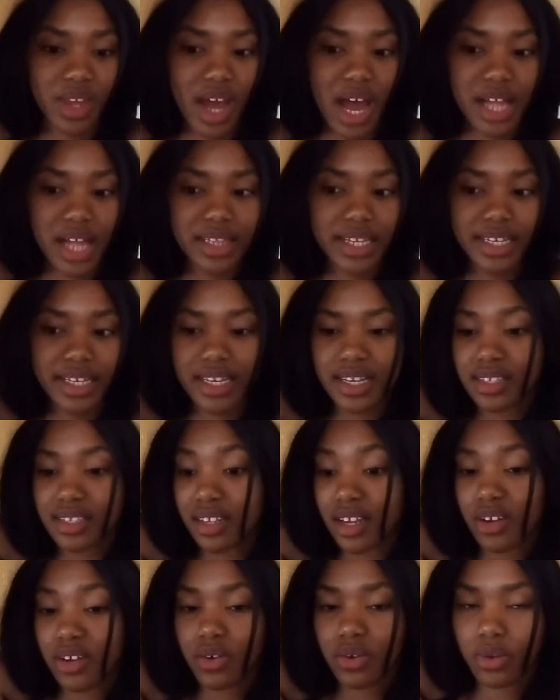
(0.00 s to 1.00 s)
Like I
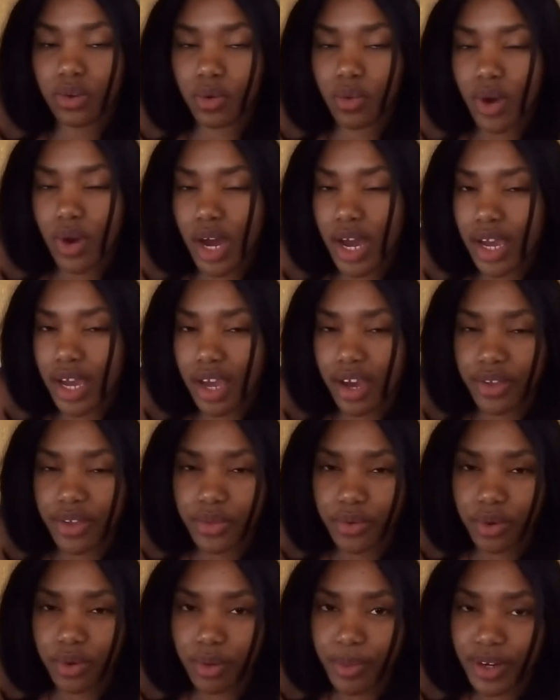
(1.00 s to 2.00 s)
said, I don't know why I
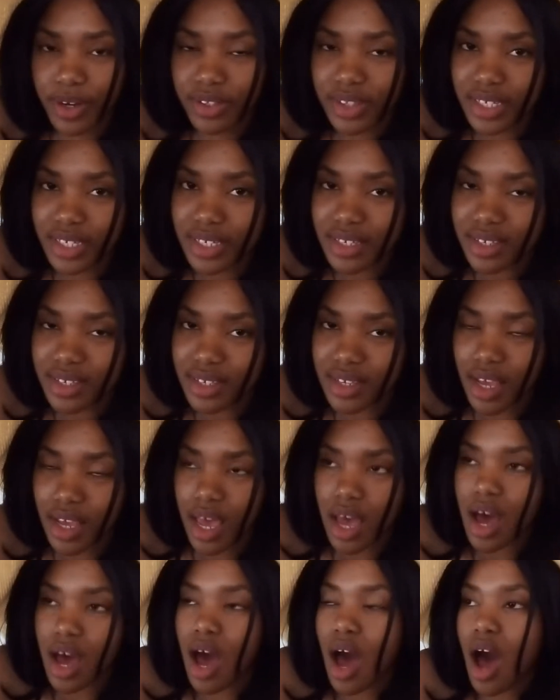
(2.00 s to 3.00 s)
thought about this.
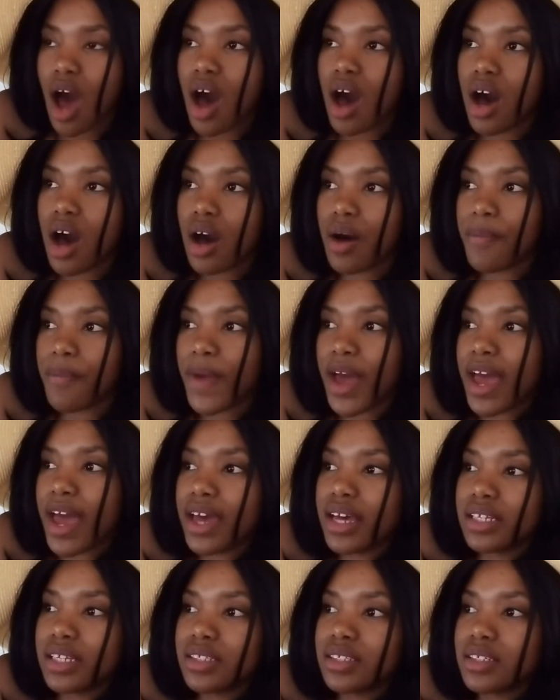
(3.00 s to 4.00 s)

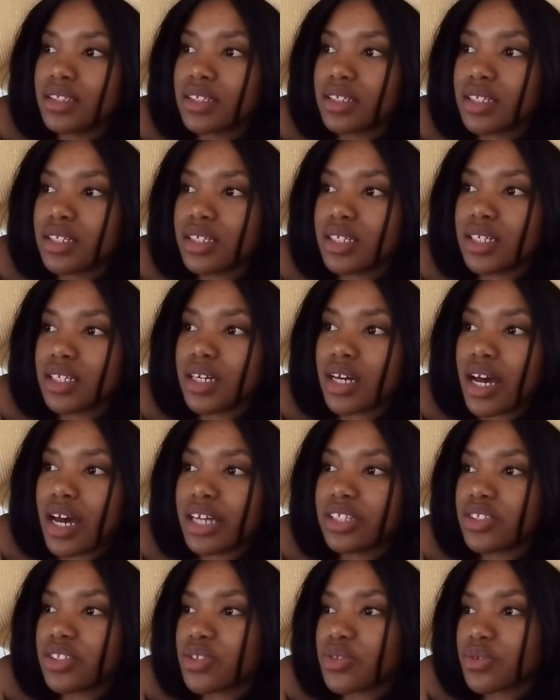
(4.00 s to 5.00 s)
And I
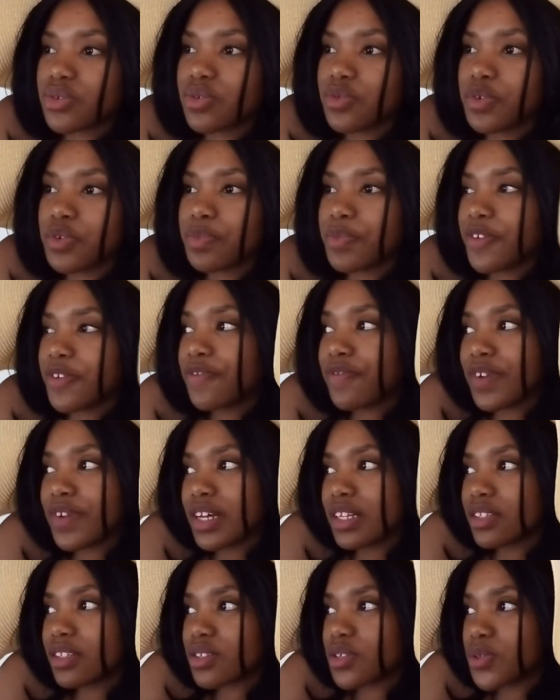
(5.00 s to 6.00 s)
just thought it would be
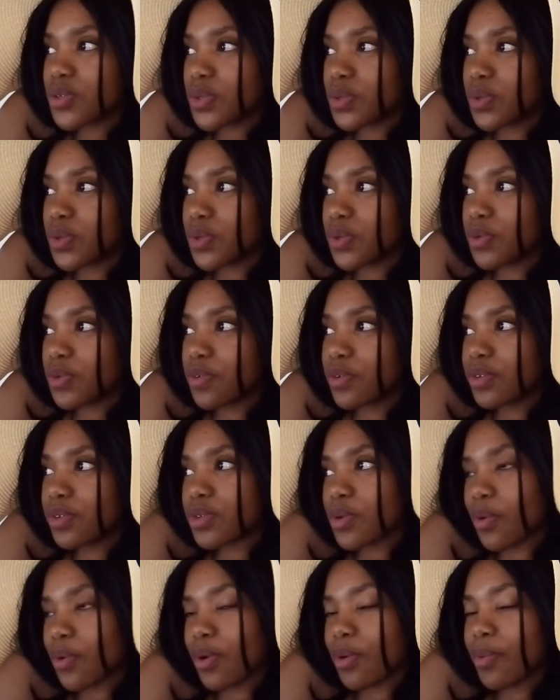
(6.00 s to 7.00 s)
fun to
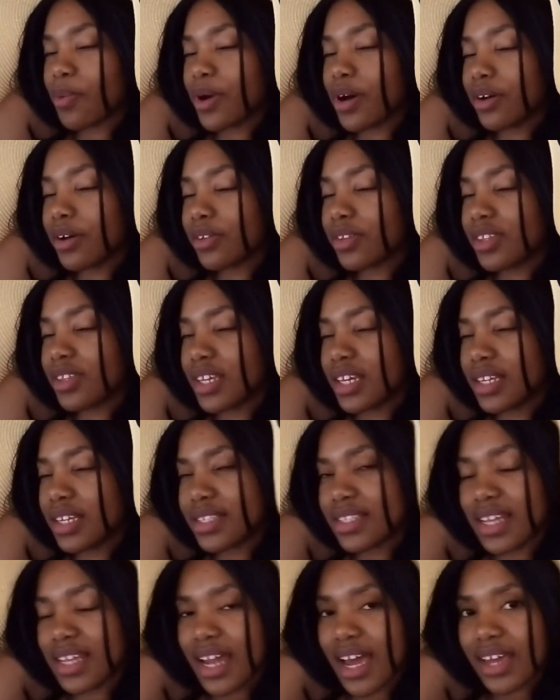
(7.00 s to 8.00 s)
talk about things
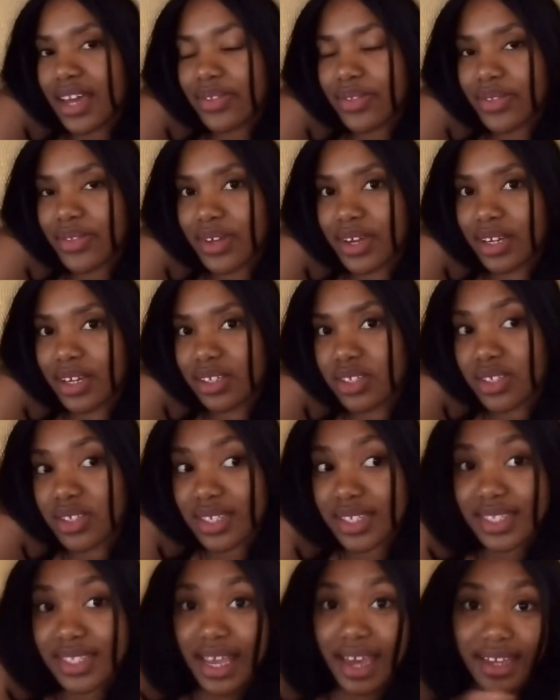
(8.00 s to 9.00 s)
that I think
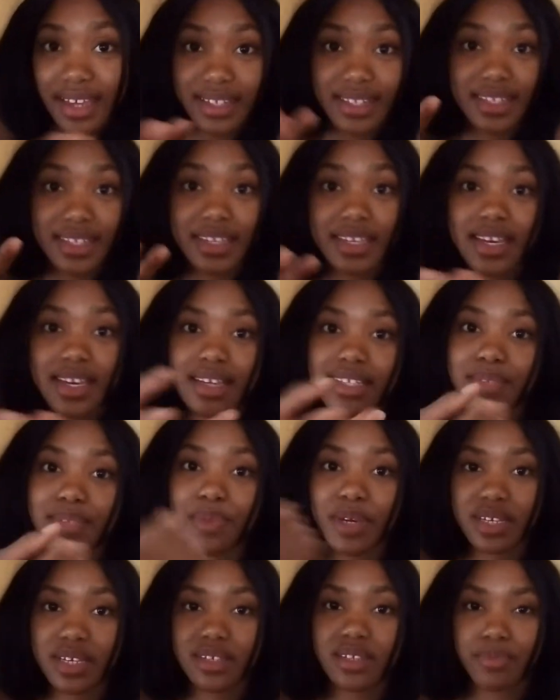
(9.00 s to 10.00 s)
society
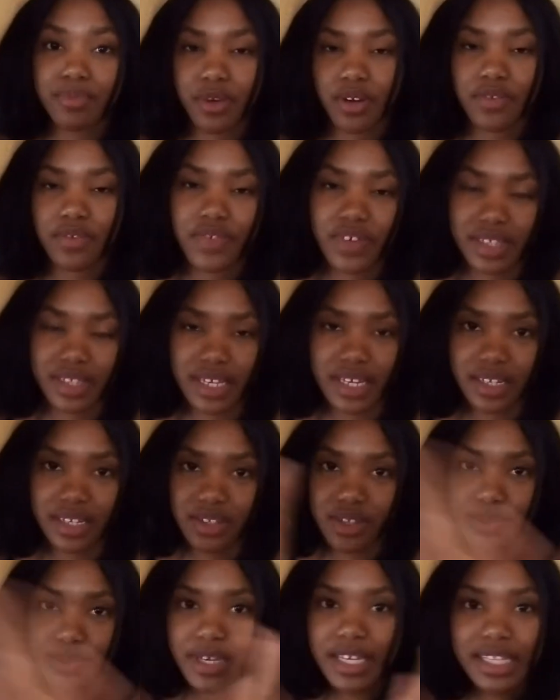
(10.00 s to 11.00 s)
expects the perfect lady
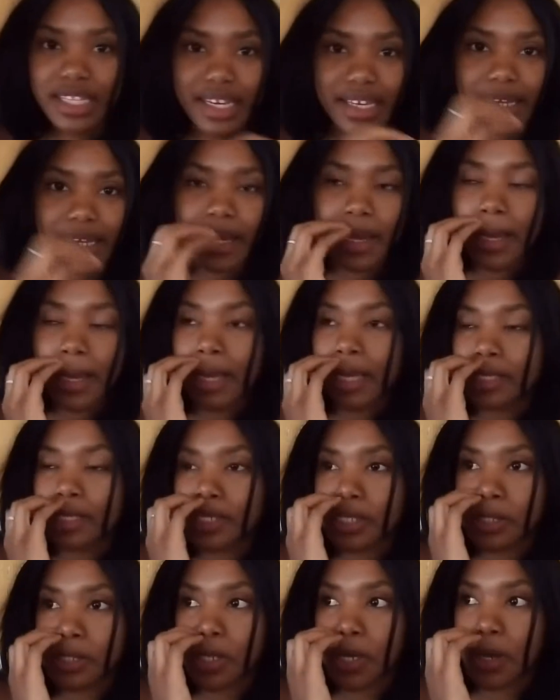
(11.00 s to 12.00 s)
to be like.
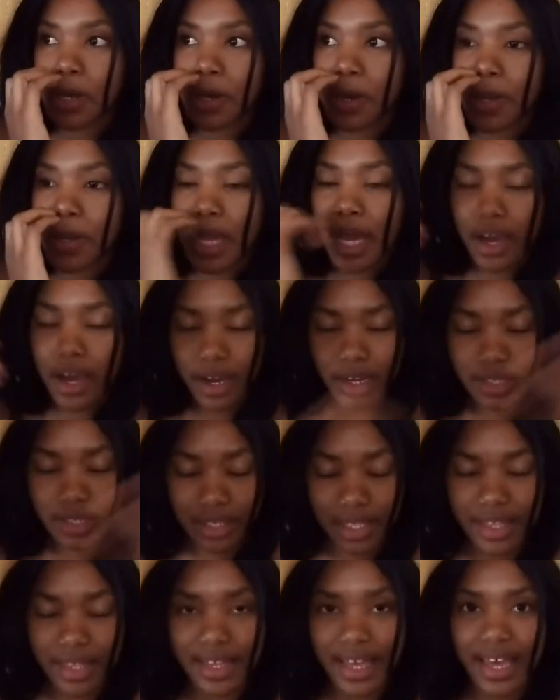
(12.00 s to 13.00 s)
So yeah,
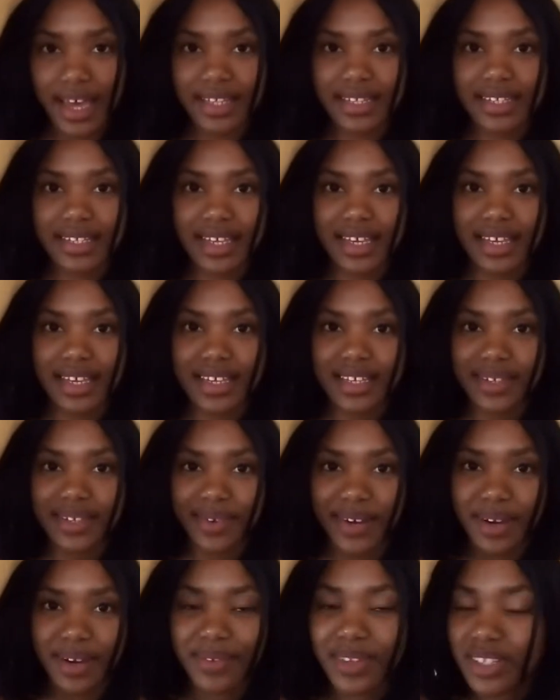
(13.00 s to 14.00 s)
that is
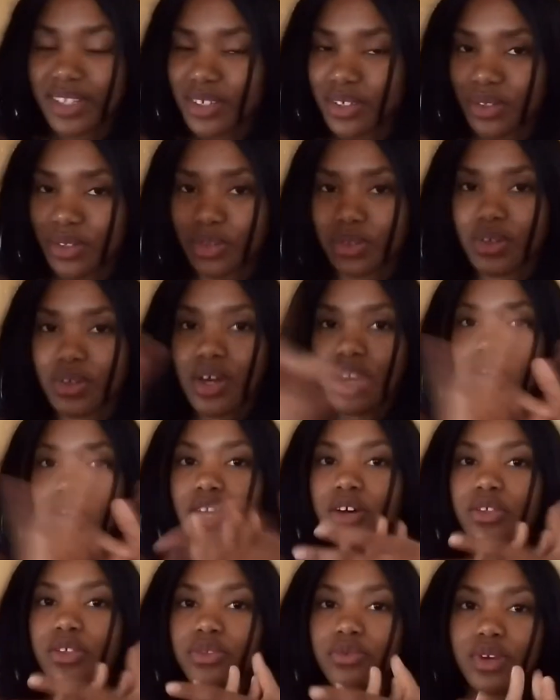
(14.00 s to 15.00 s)
what I'm gonna do.
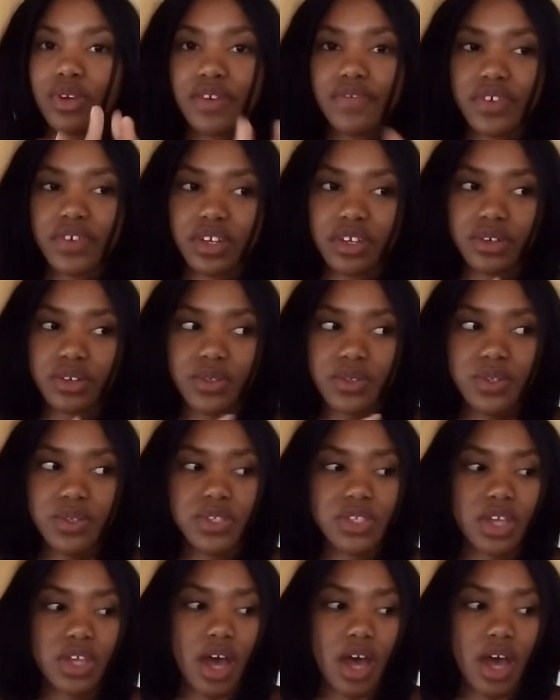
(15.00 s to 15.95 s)
Three videos.